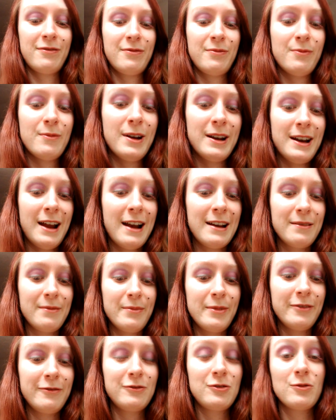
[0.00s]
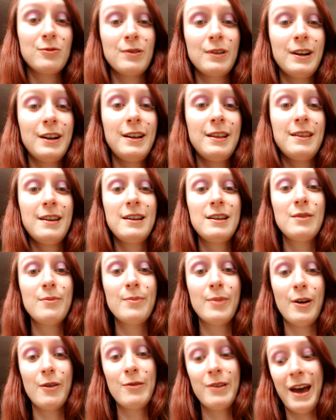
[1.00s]
one item of jewelry that you
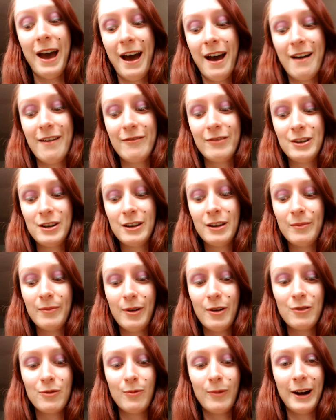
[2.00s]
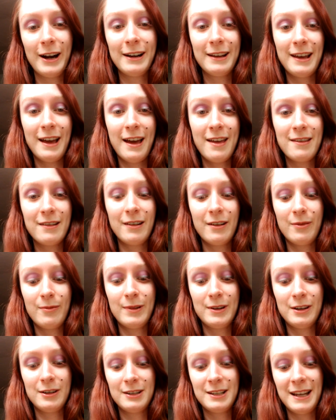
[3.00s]
both have and you can both wear together
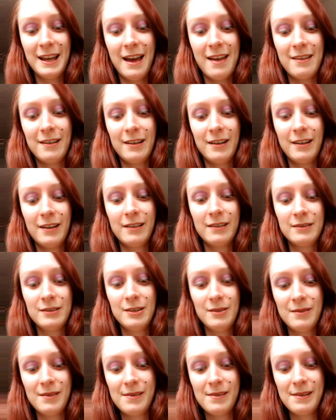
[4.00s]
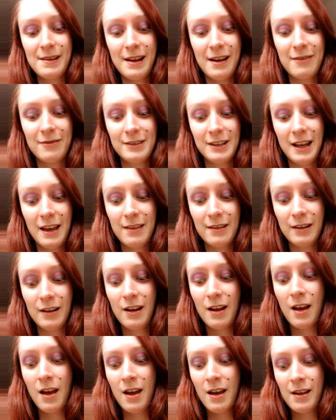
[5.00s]
when you're together doing stuff together.
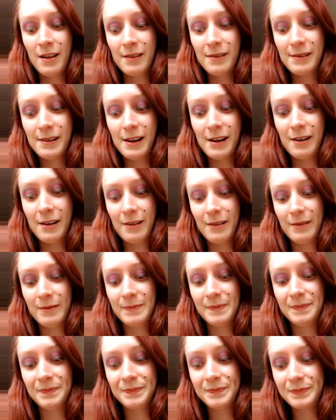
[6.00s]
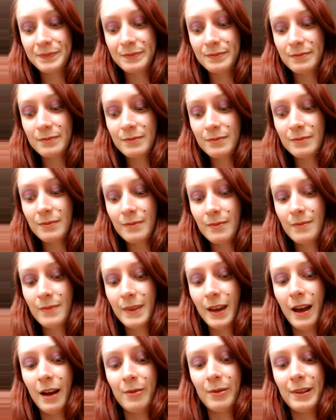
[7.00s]
So
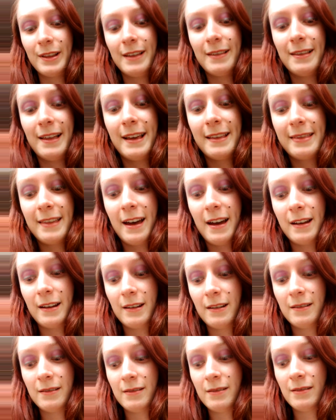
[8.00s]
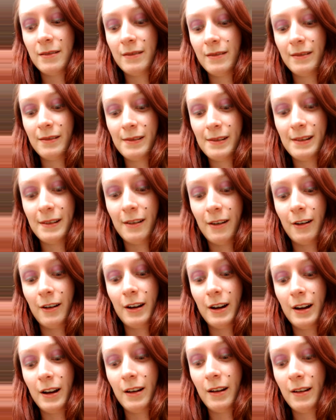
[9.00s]
I really like that.
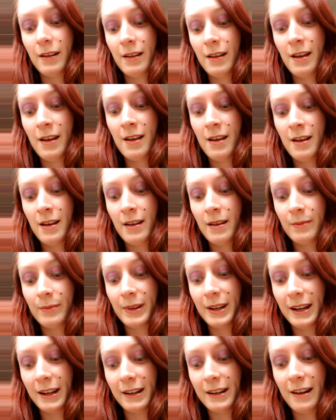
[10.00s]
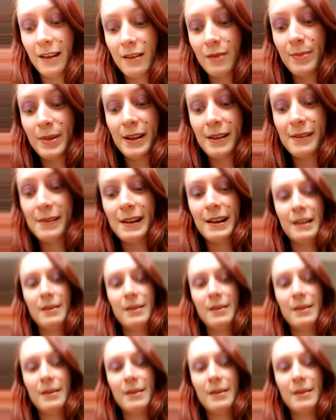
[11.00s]
Sorry. Getting another piece set